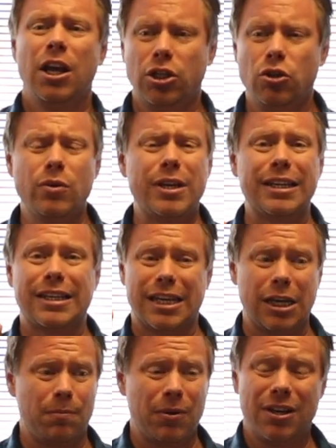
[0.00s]
you can
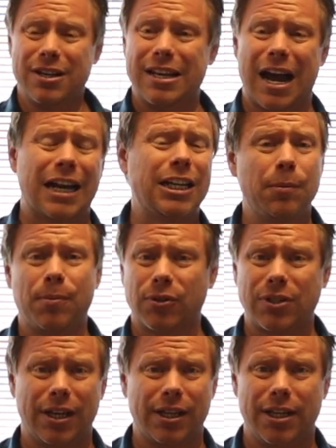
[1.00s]
keep
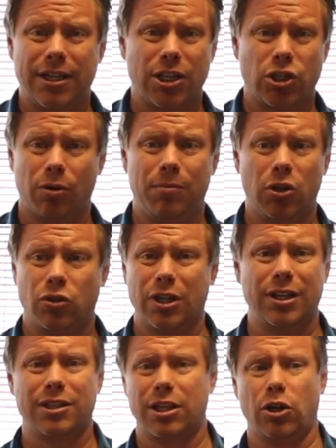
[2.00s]
90% of the
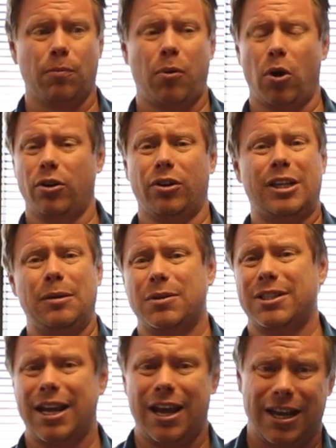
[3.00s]
distributions and your partner keeps
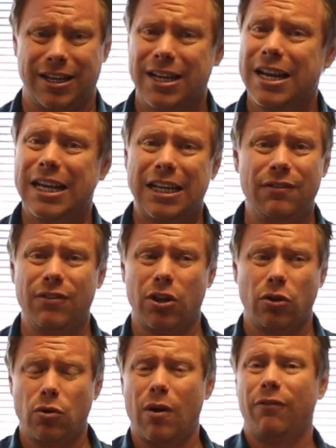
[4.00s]
10, even though
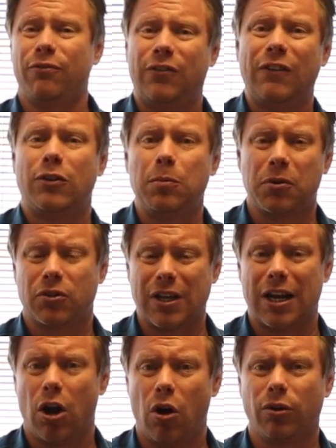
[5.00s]
you have
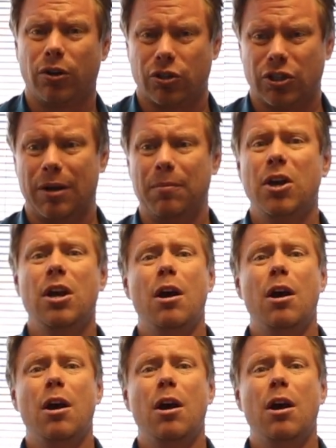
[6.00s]
50% ownership.